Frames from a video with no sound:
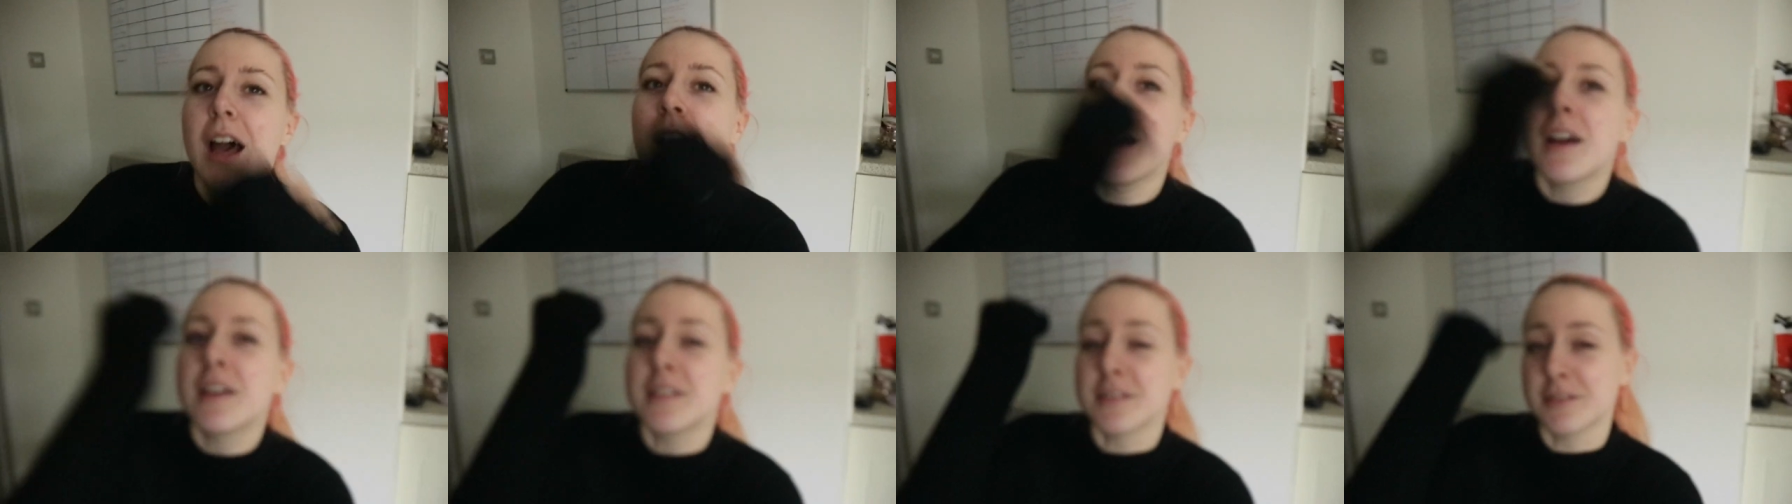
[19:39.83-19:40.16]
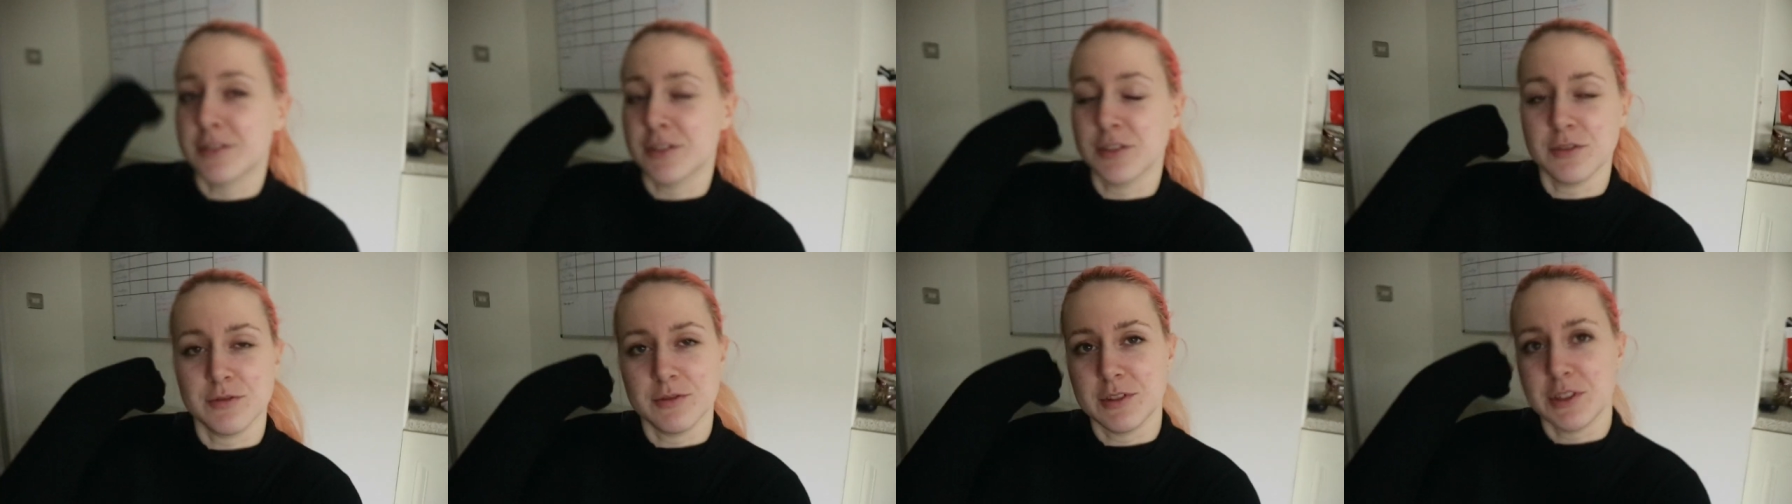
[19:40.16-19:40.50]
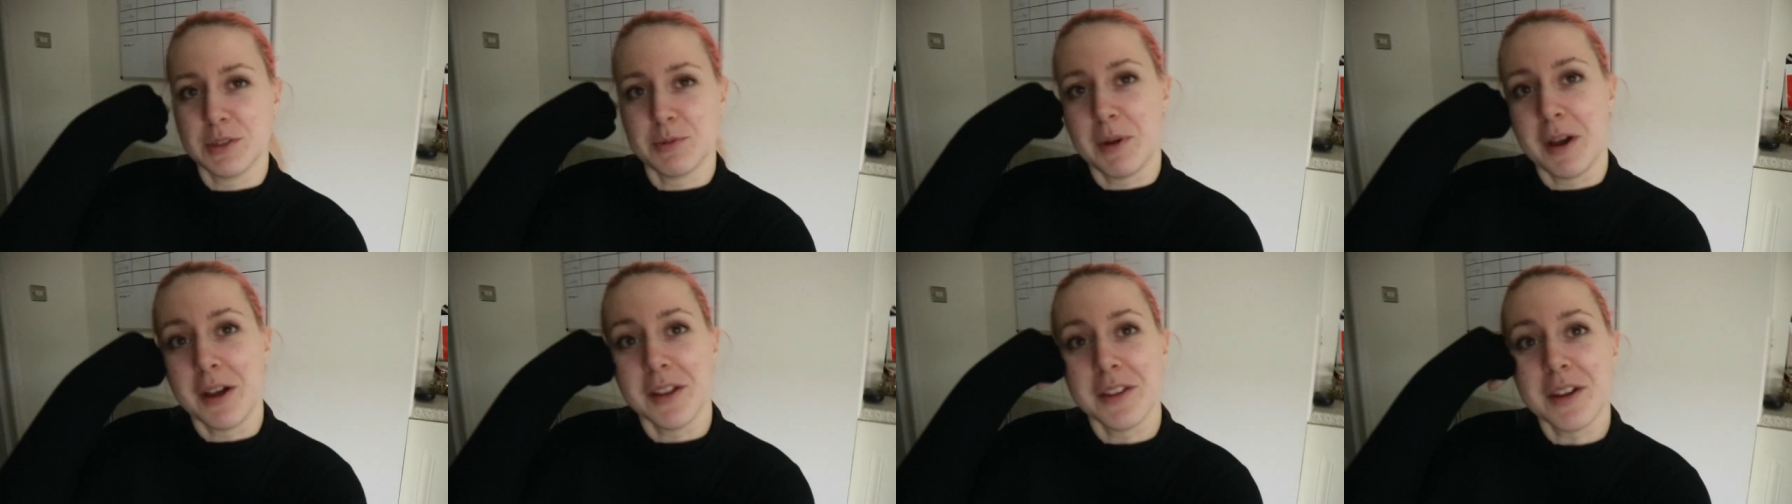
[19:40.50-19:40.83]
It doesn't
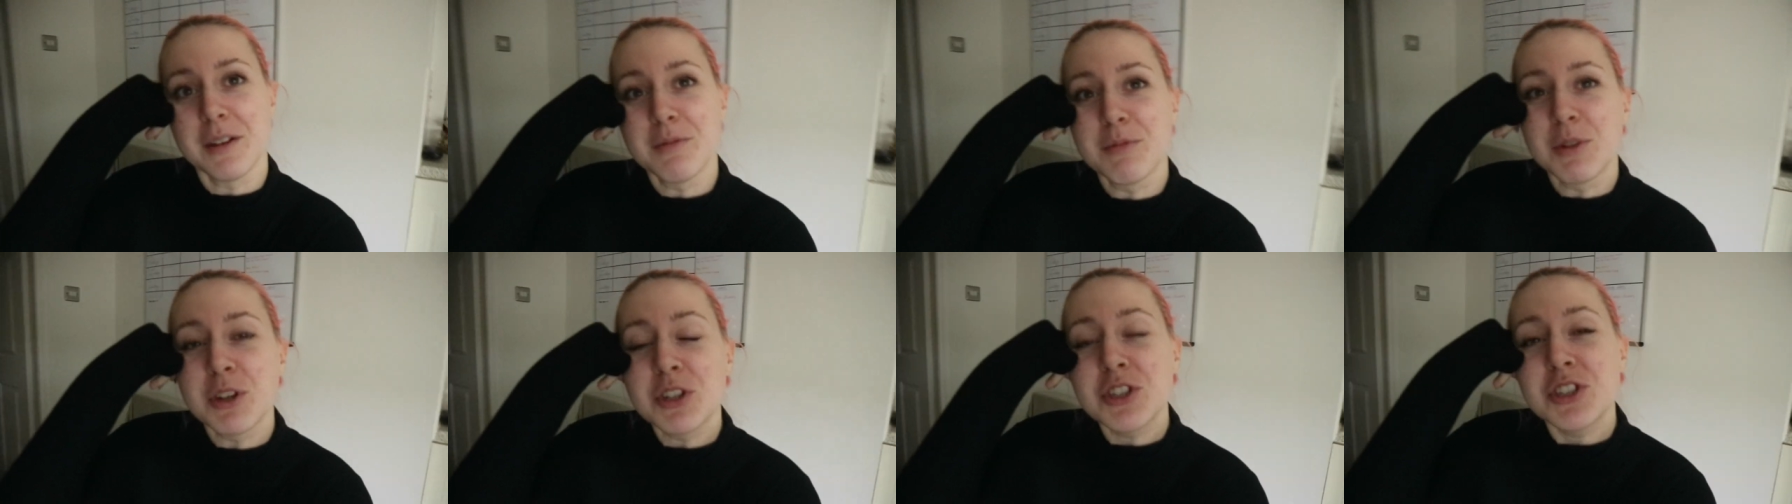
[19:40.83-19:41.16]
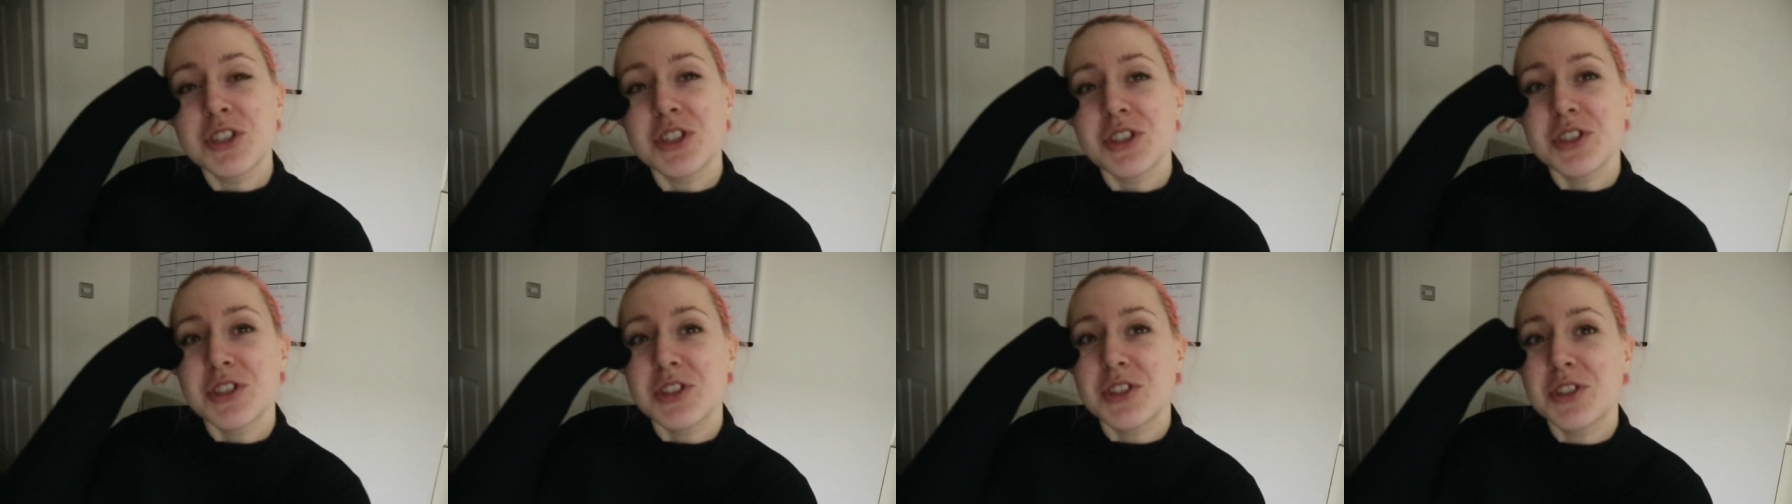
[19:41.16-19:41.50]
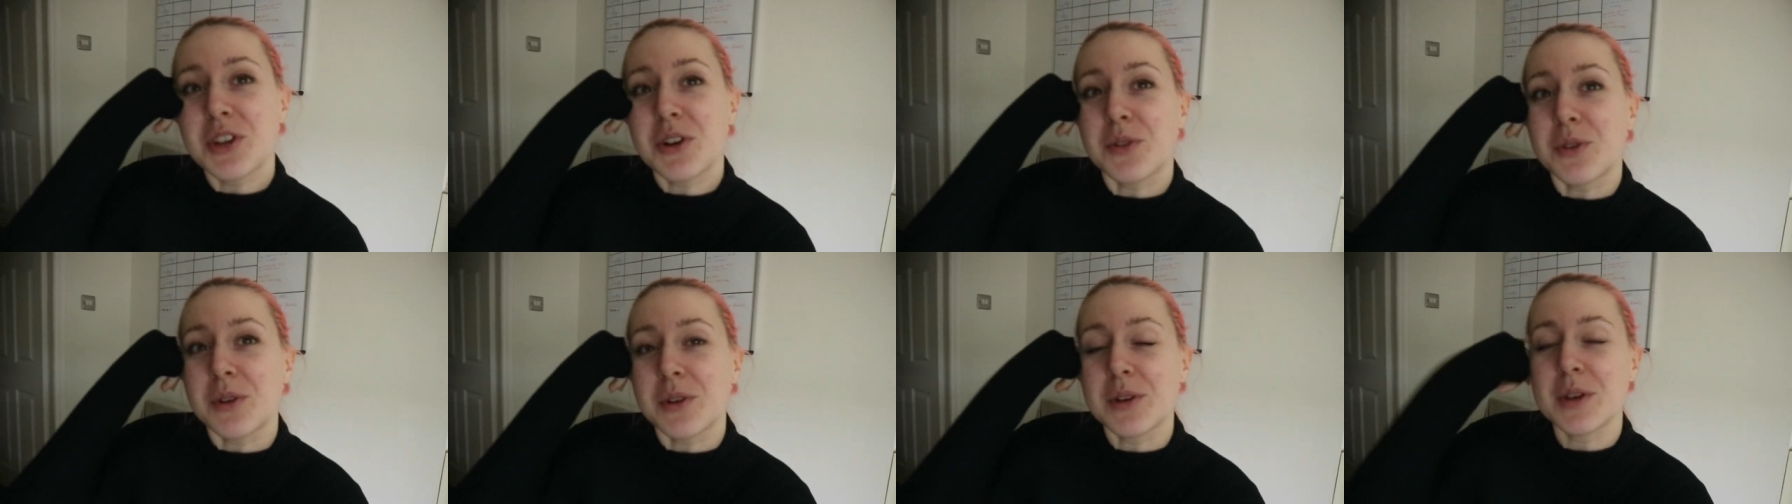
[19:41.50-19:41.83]
really matter that much.
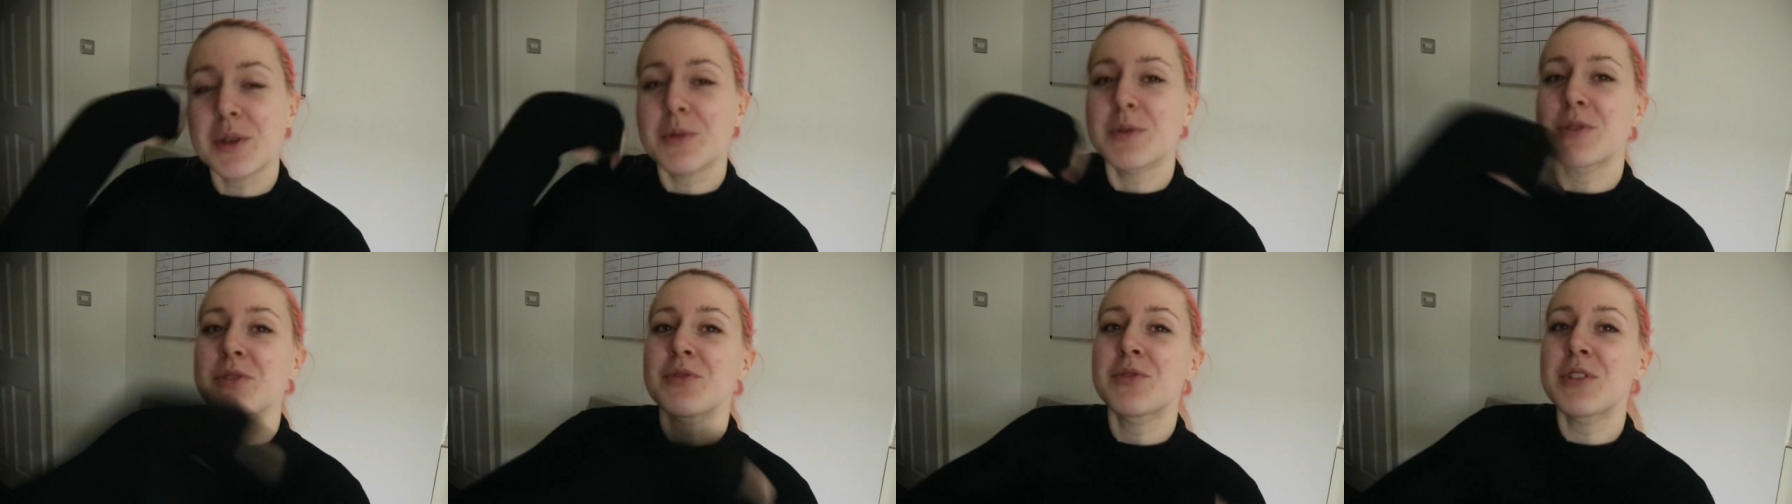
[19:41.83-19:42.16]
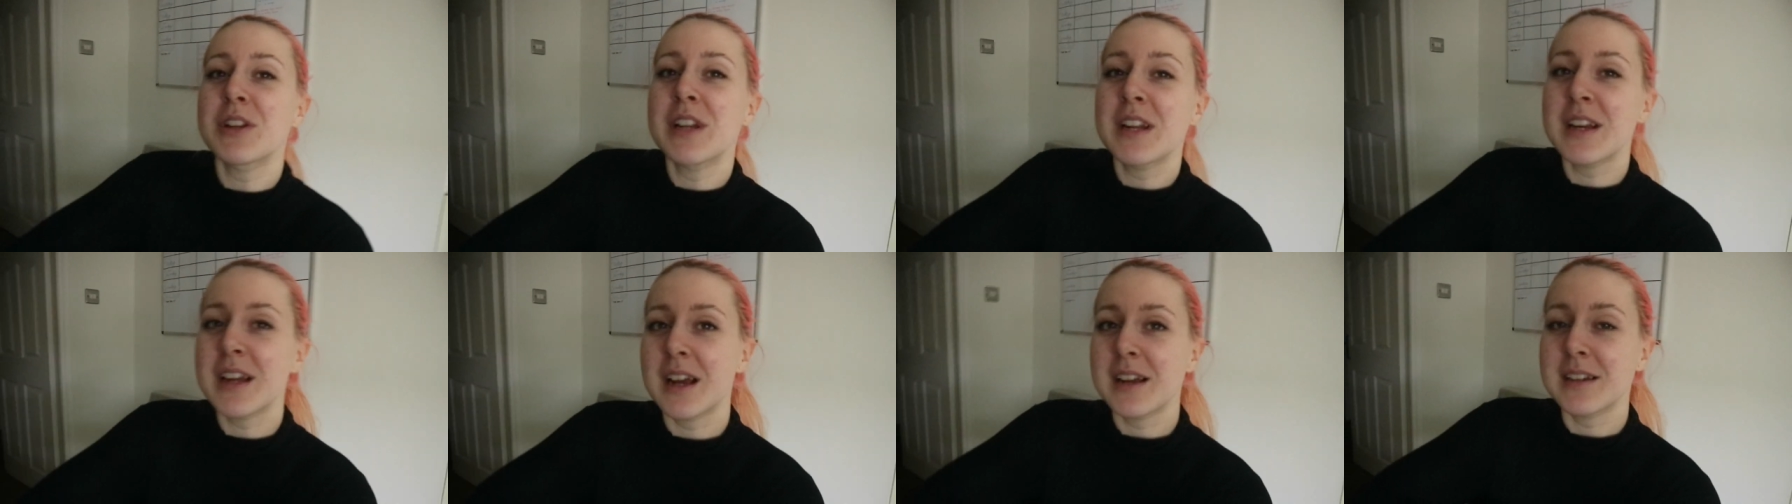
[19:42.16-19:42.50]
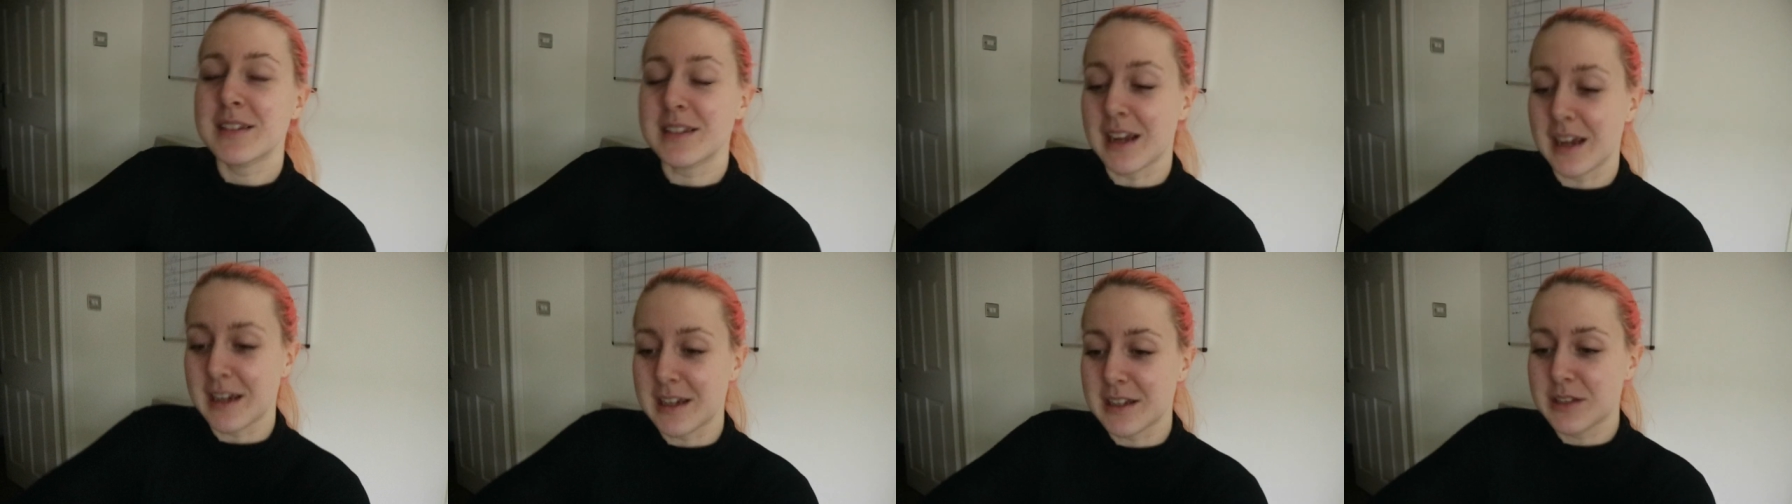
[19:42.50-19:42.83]
So it was a really
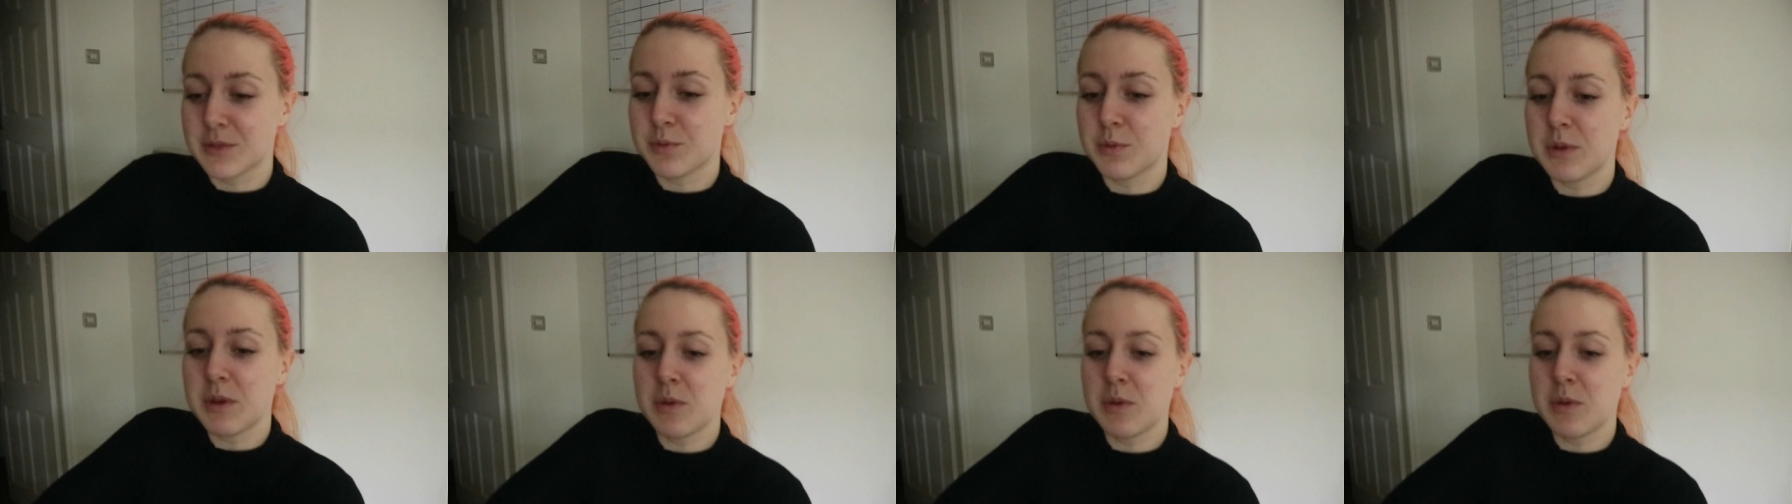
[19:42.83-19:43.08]
nice night.